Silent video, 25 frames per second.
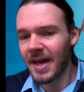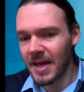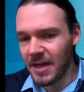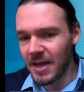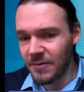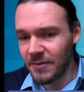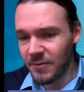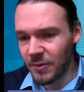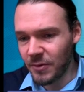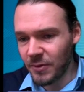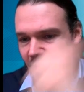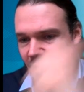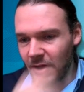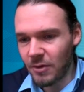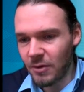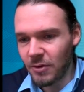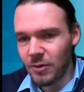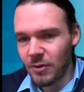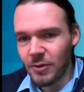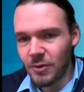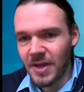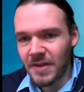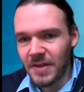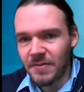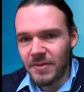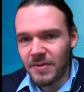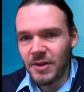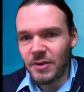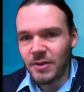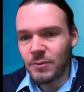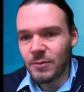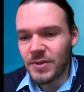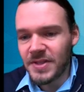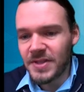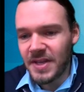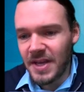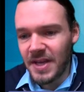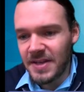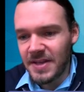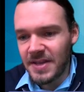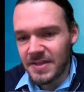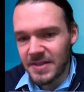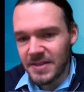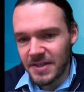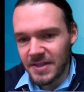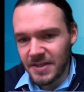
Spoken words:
If you now look at the use case